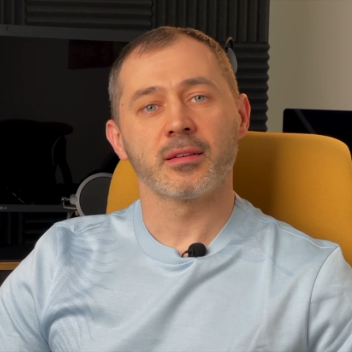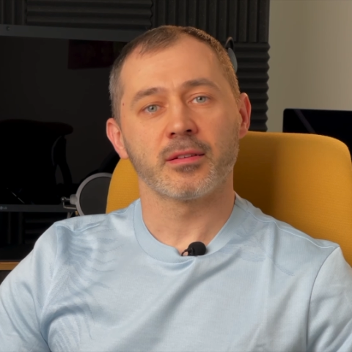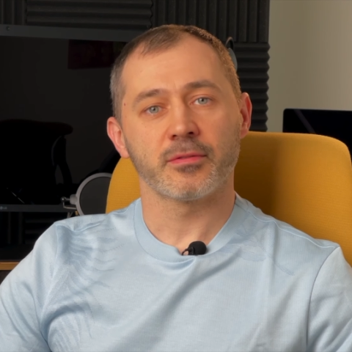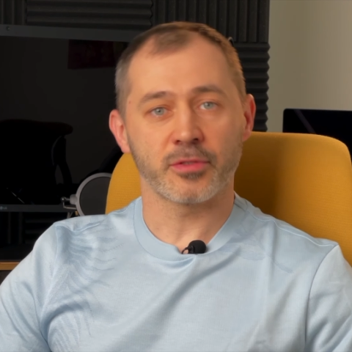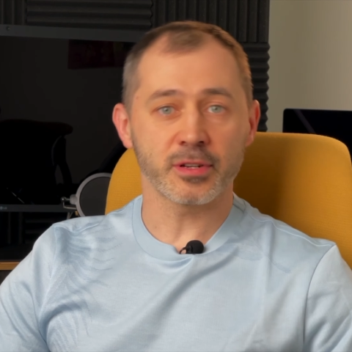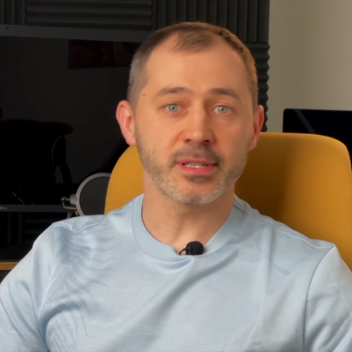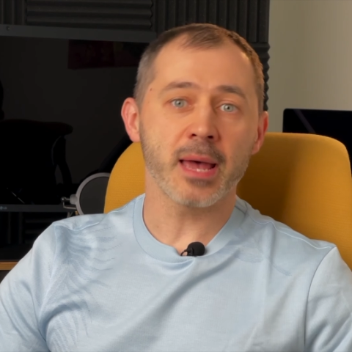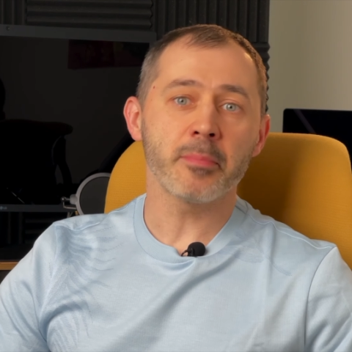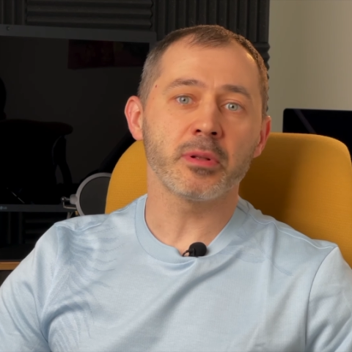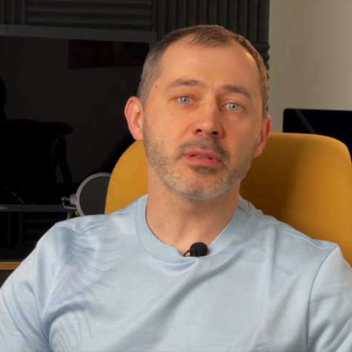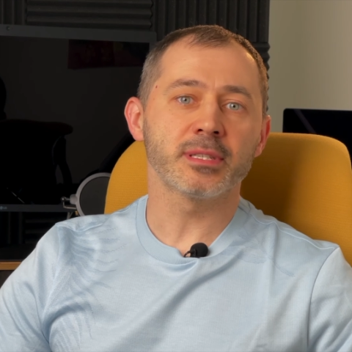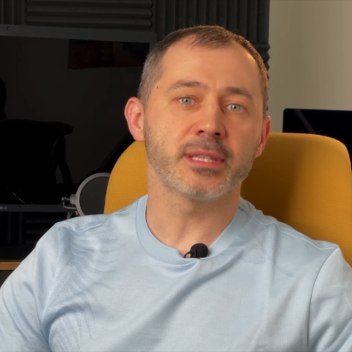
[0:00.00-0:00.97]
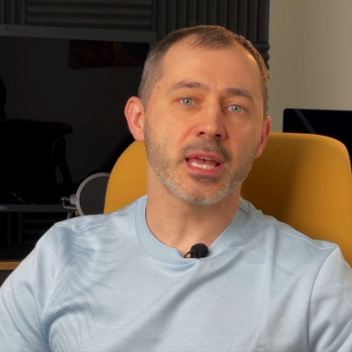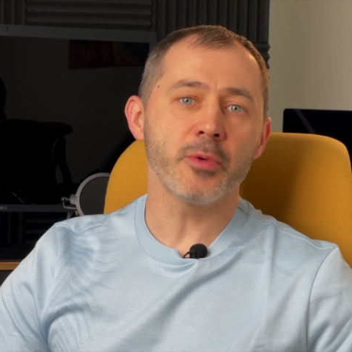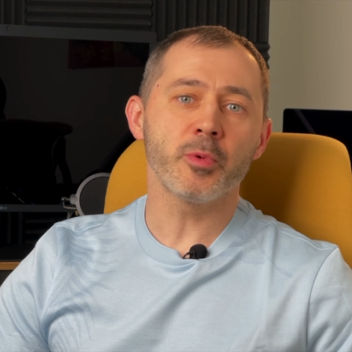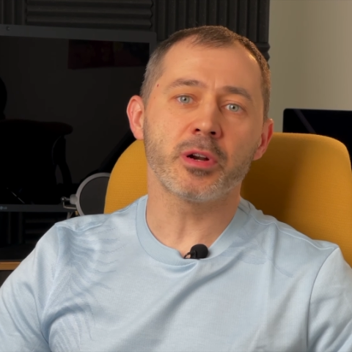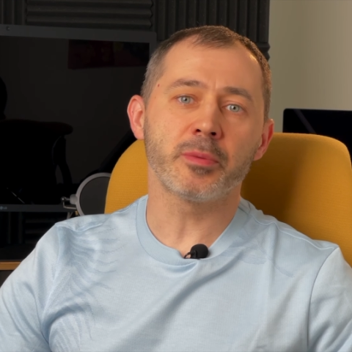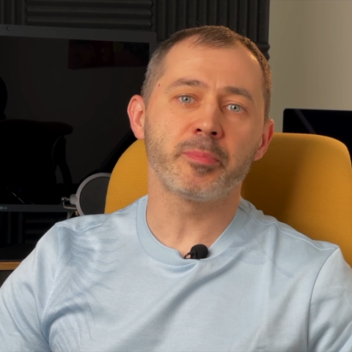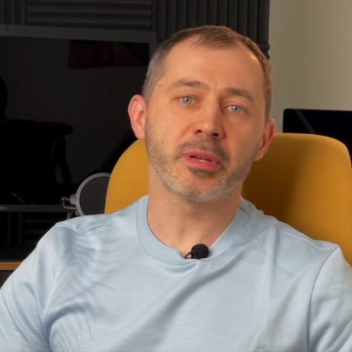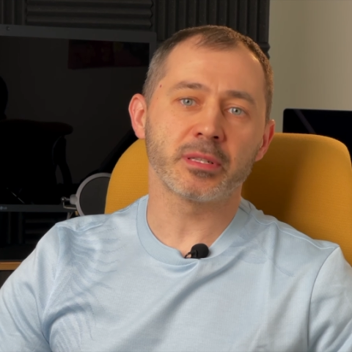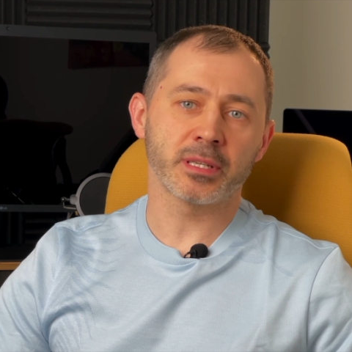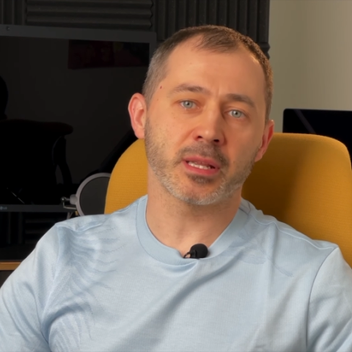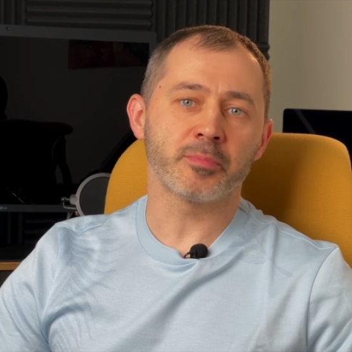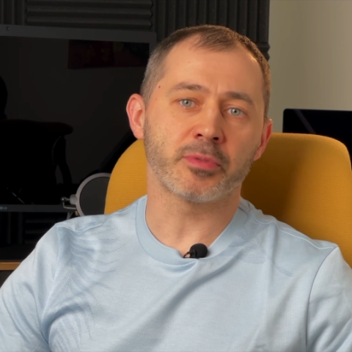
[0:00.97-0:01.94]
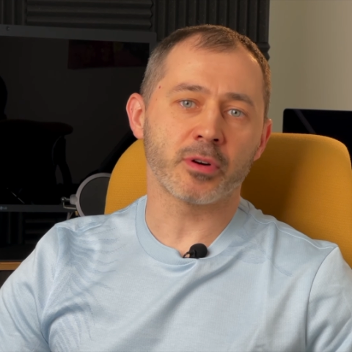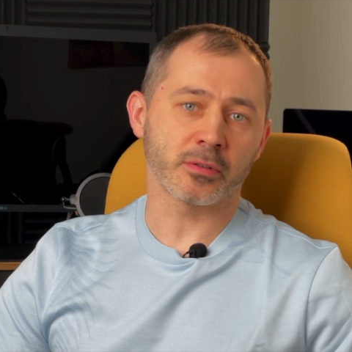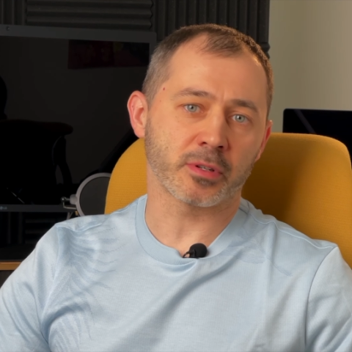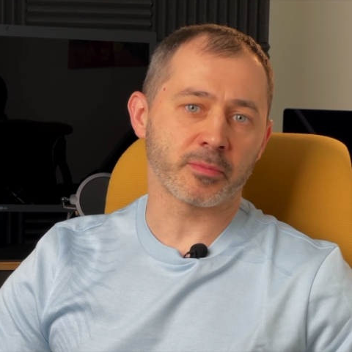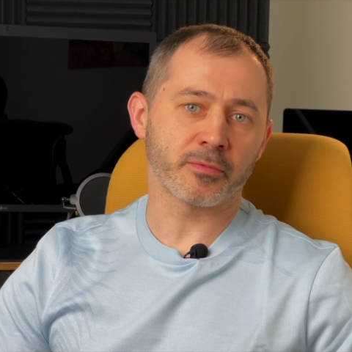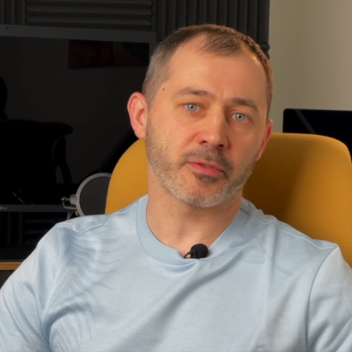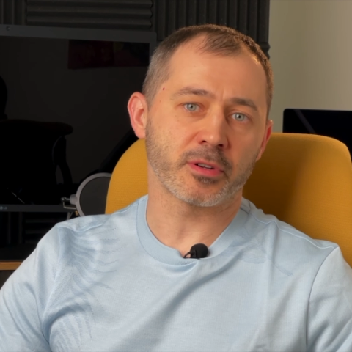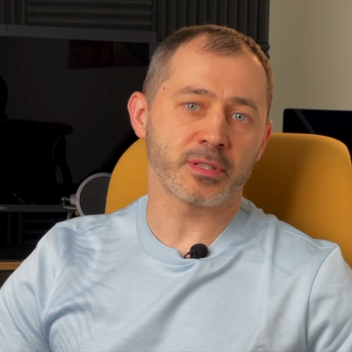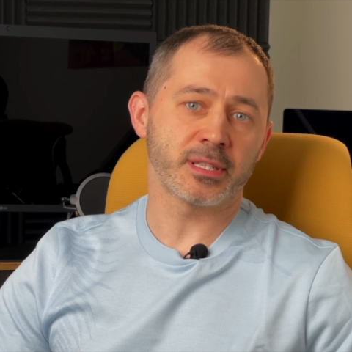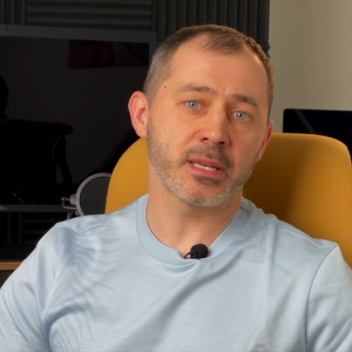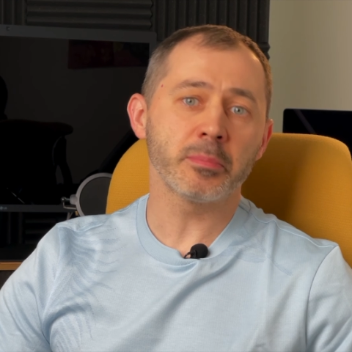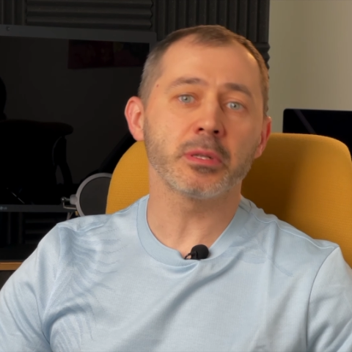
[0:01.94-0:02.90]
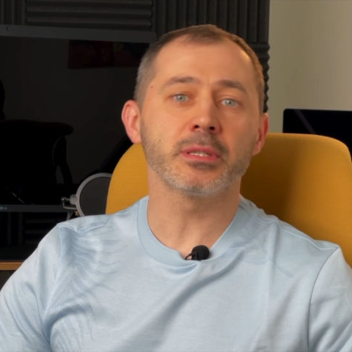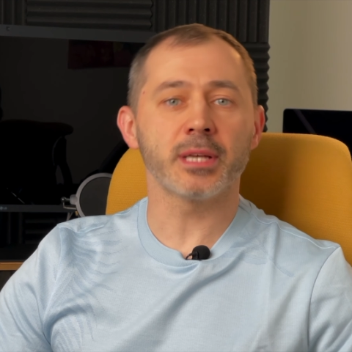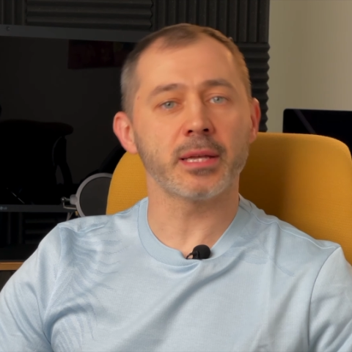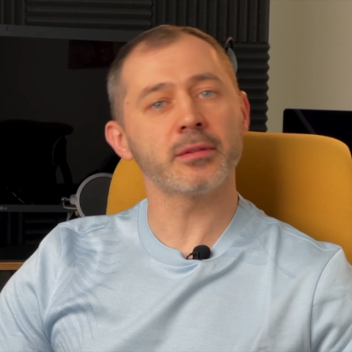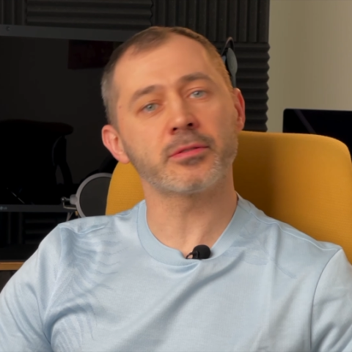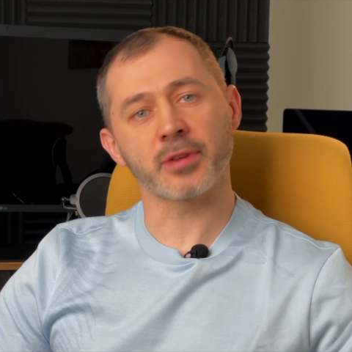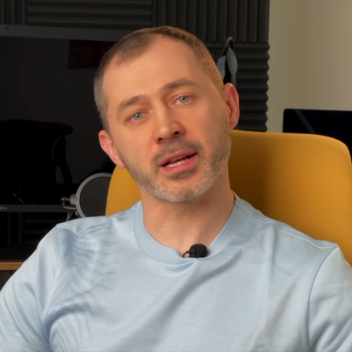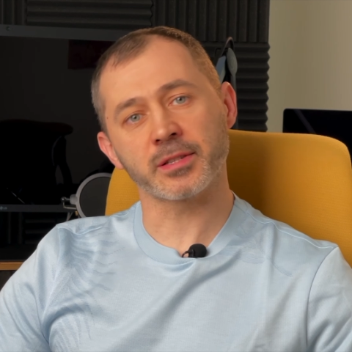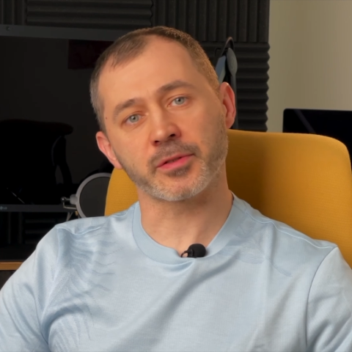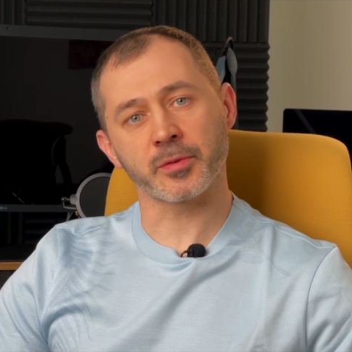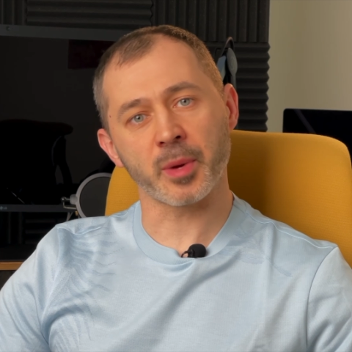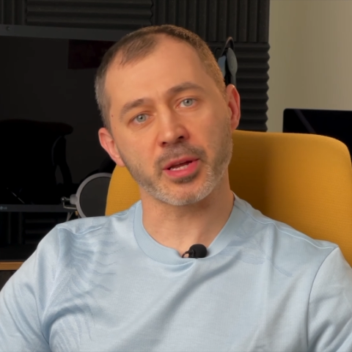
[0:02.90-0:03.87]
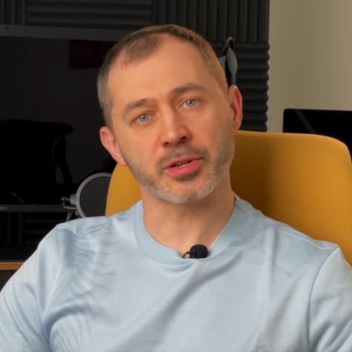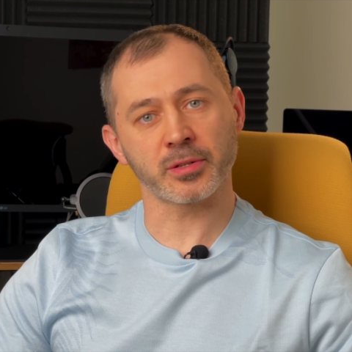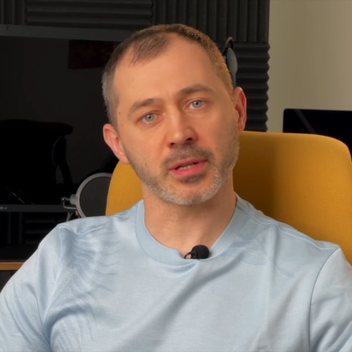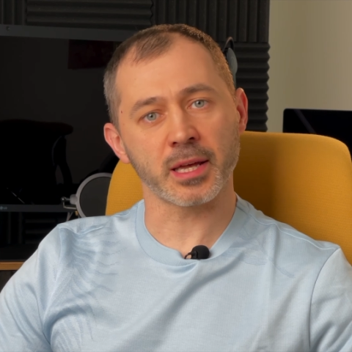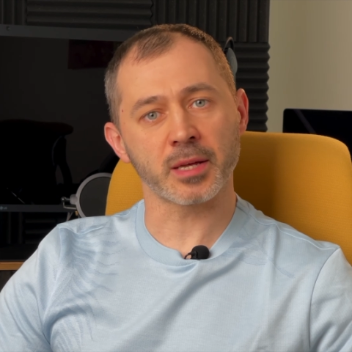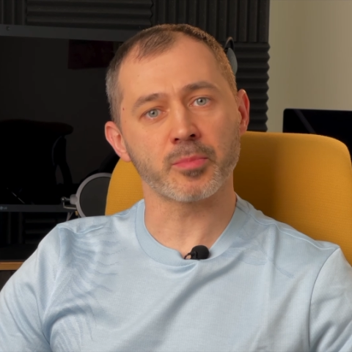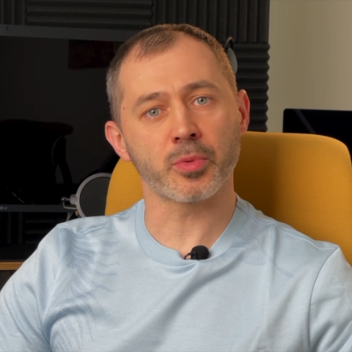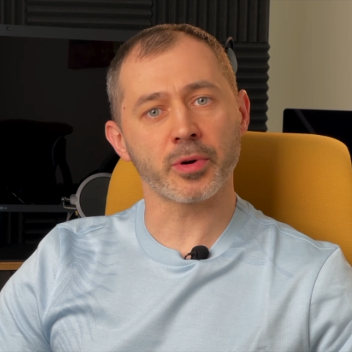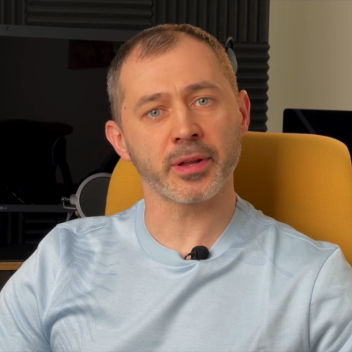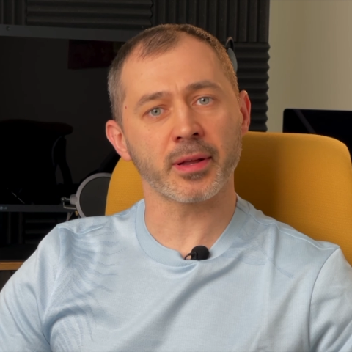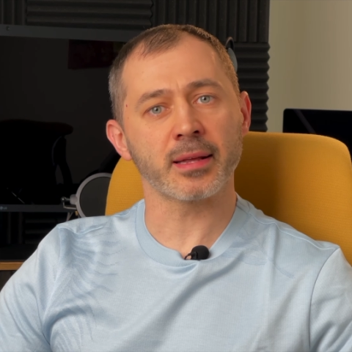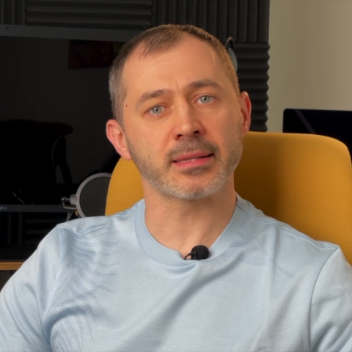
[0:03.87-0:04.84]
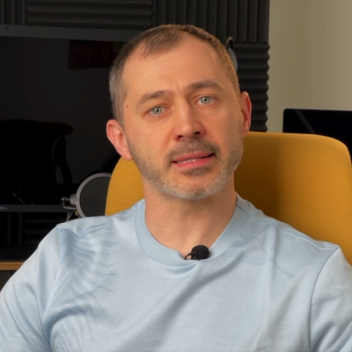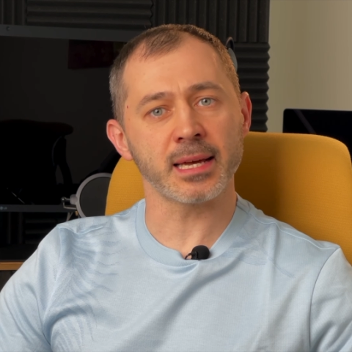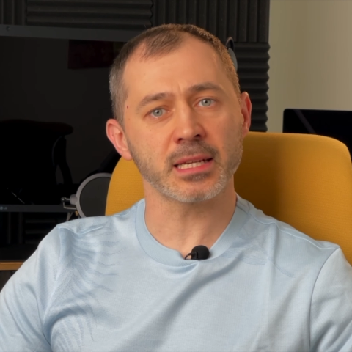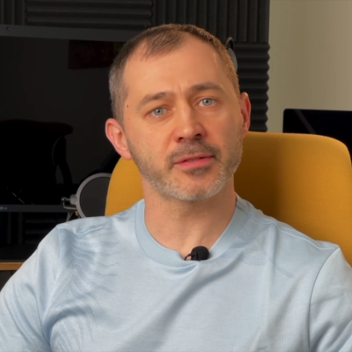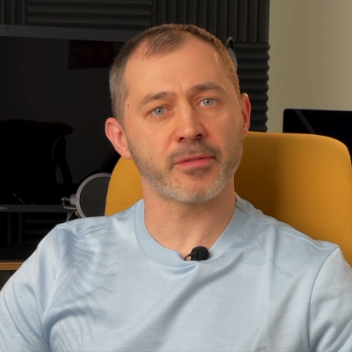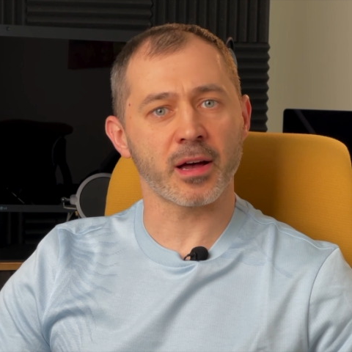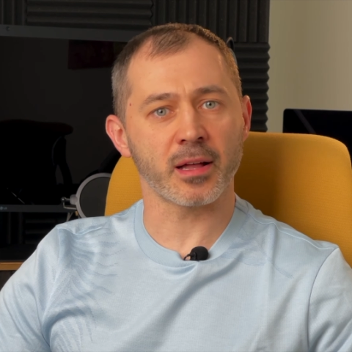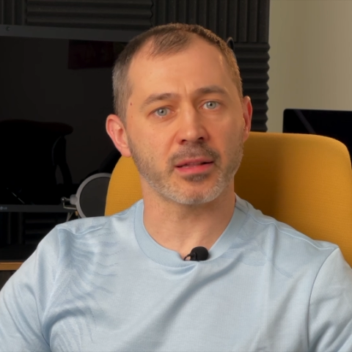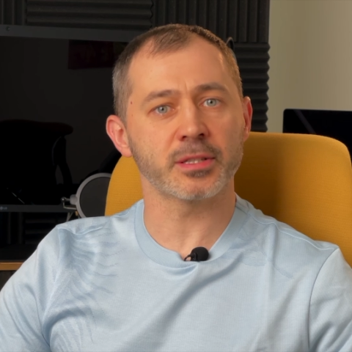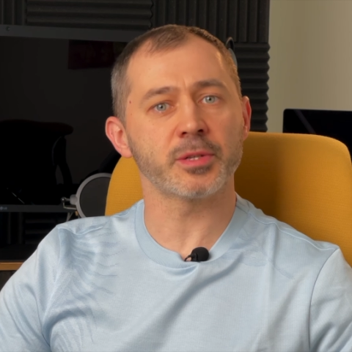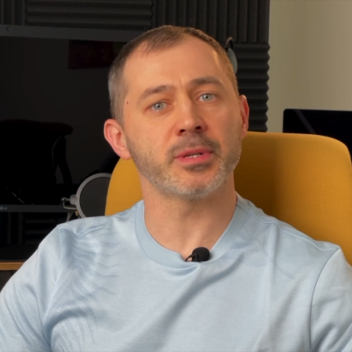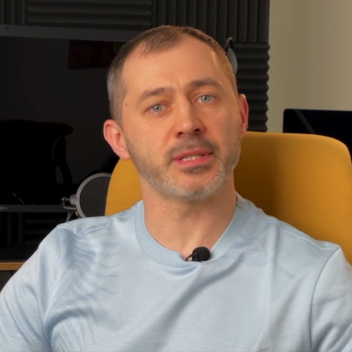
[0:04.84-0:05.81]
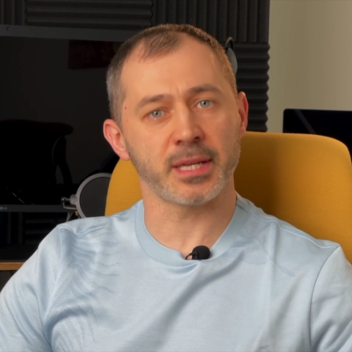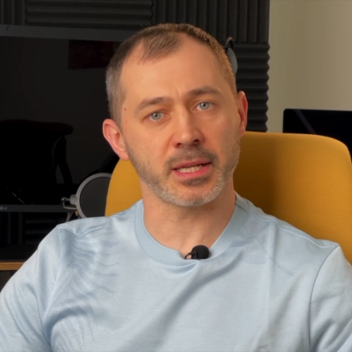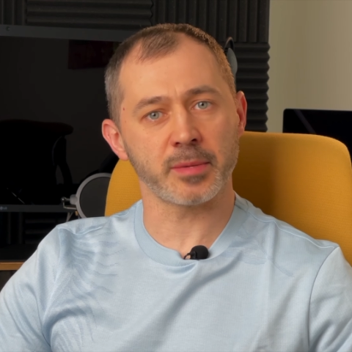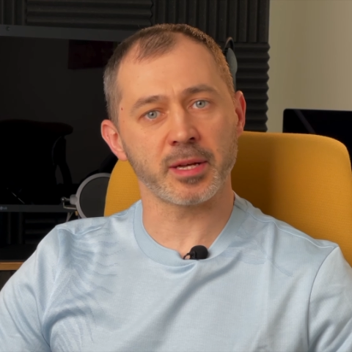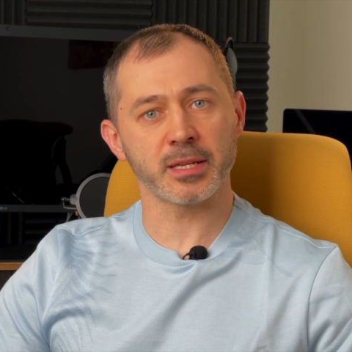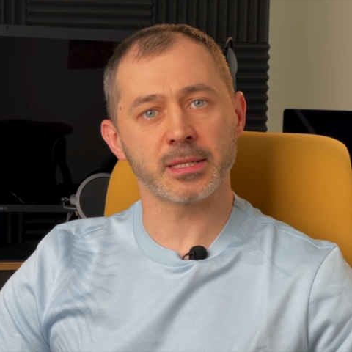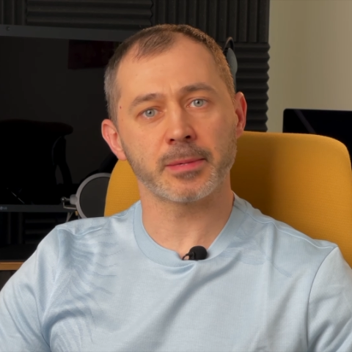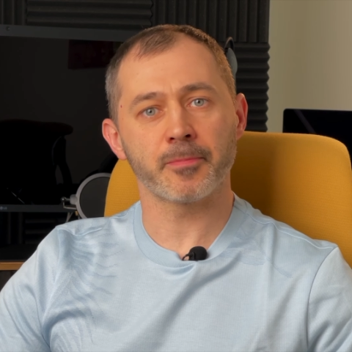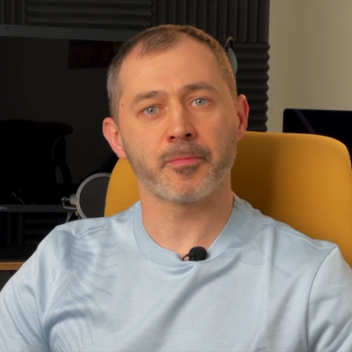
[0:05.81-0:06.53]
For example, say we are building a program for a simple data transformation like importing a text file to a database.